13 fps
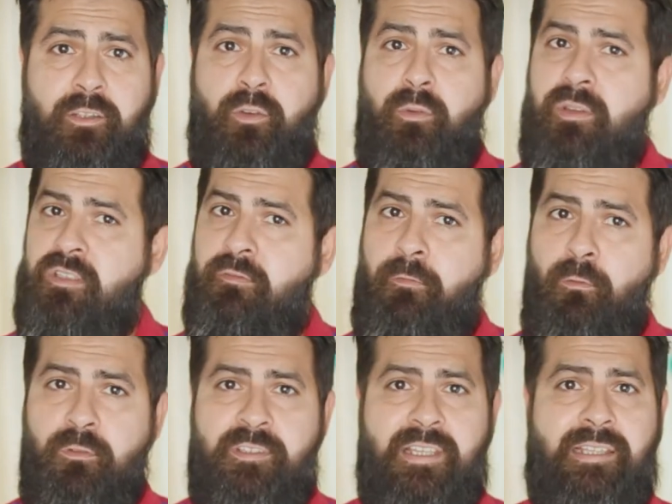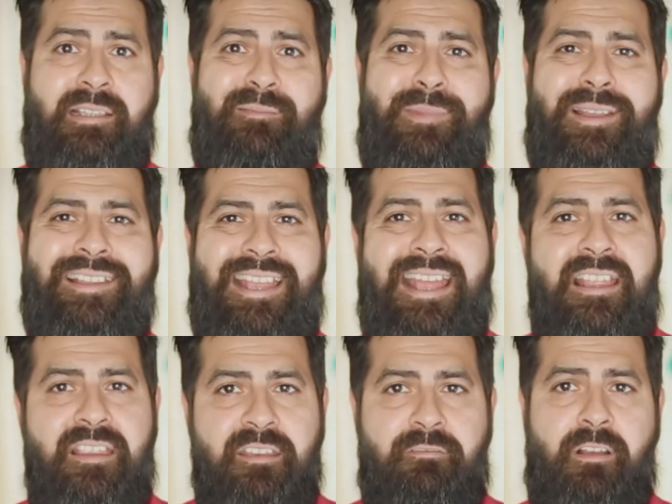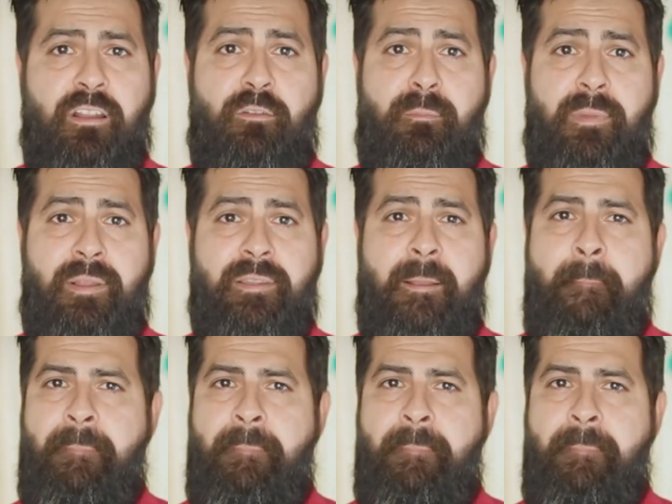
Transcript: to its full settlement and development.